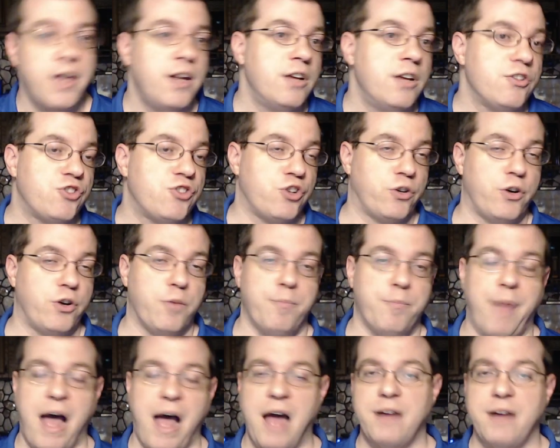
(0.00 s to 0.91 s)
to her
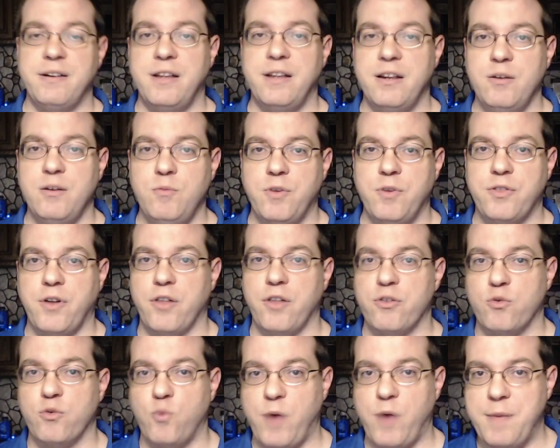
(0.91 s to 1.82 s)
bonding with
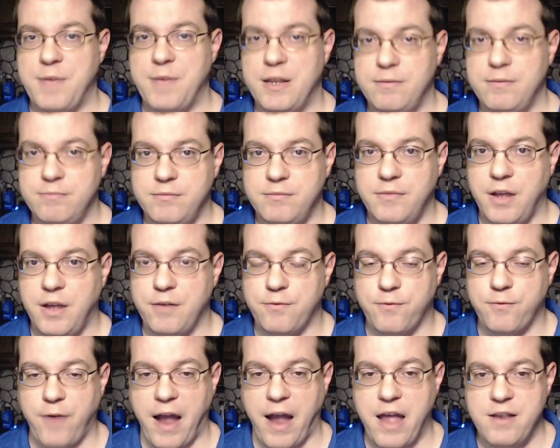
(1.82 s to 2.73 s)
other women and
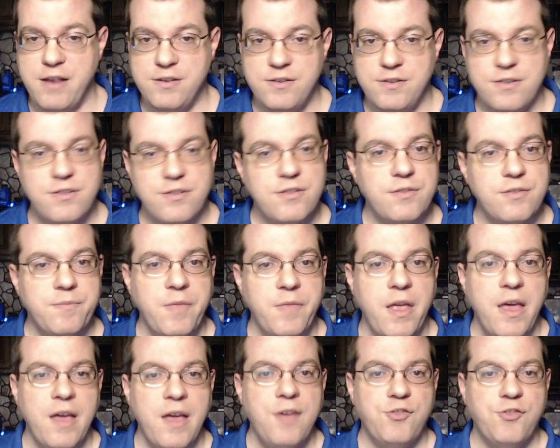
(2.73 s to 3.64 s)
friends,
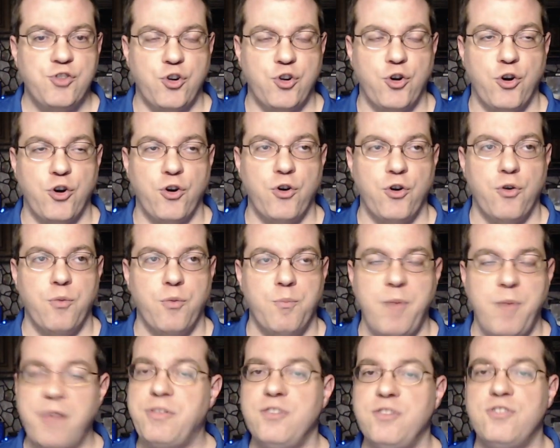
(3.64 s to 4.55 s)
to her
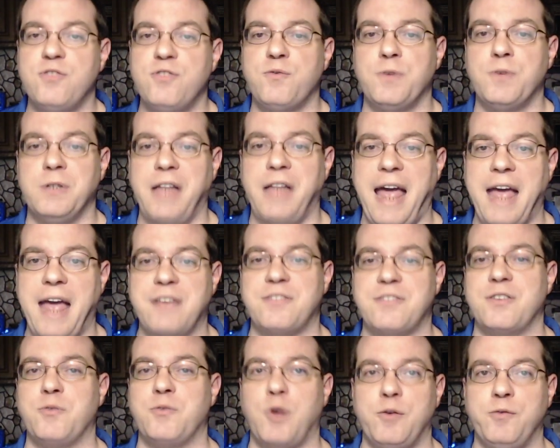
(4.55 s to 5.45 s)
methods of
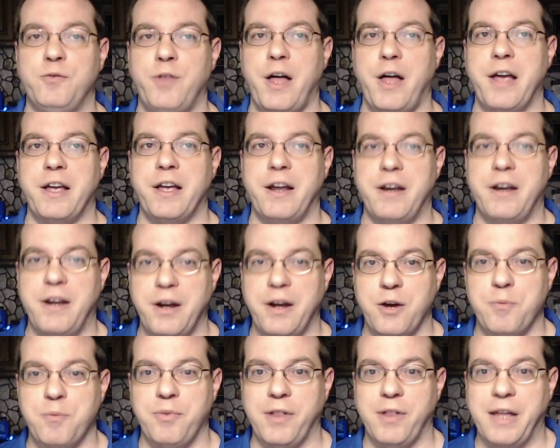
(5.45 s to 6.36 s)
relaxing while flying on an
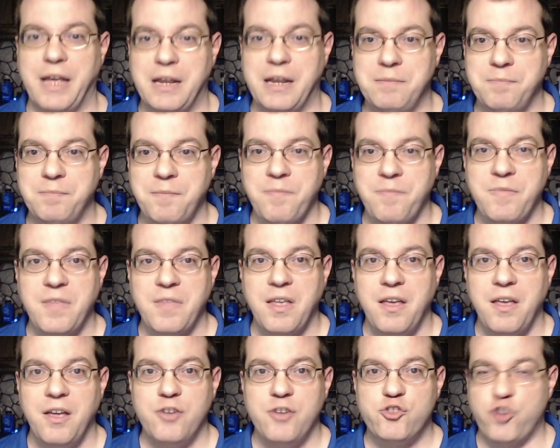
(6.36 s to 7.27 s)
airplane,
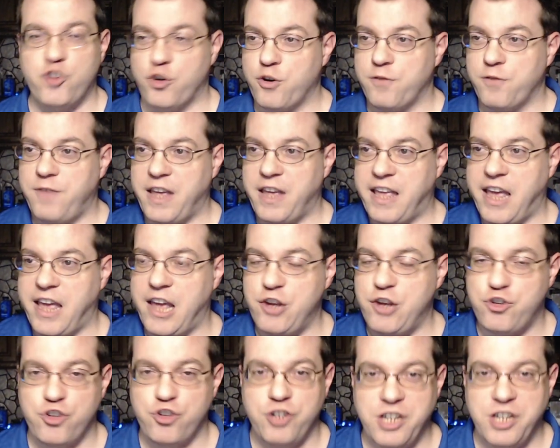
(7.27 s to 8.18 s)
to her
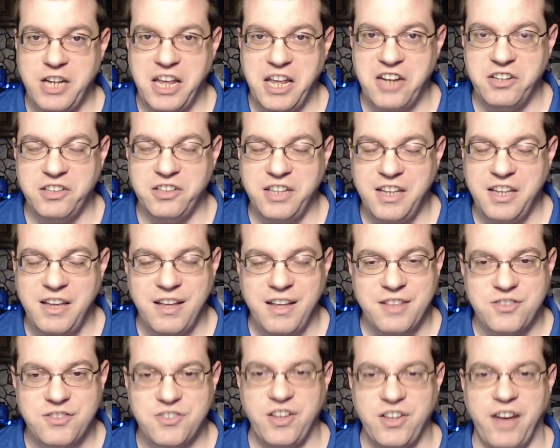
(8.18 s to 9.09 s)
vacation in Italy,
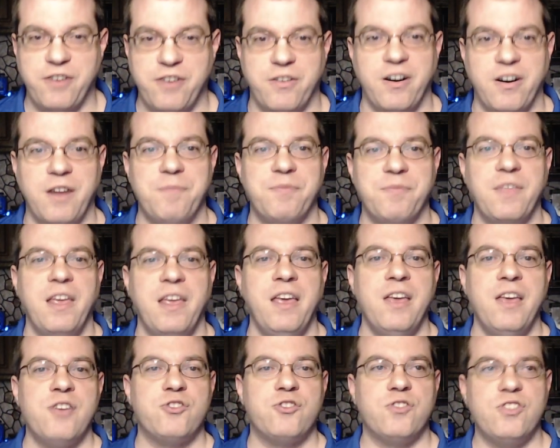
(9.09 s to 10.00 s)
et cetera.
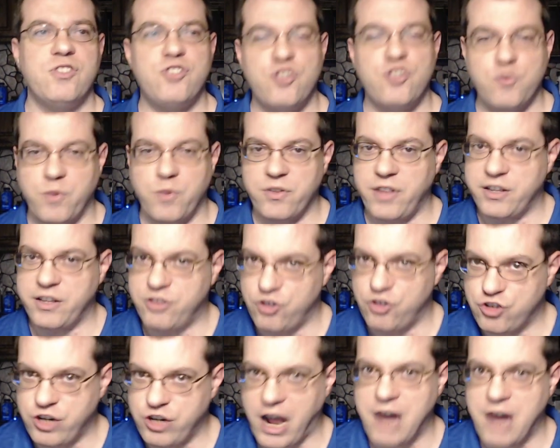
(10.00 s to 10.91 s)
So this is where, like,
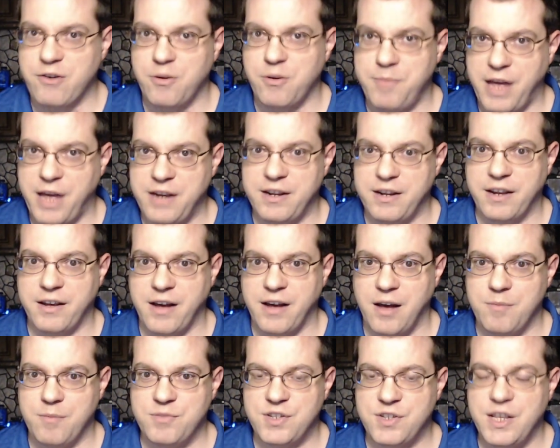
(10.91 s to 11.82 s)
the genre bending
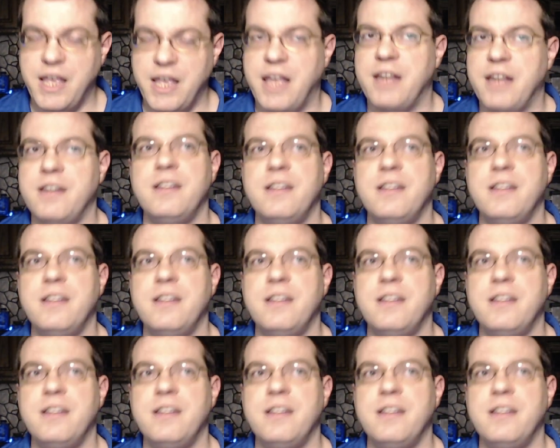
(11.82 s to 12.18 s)
comes in.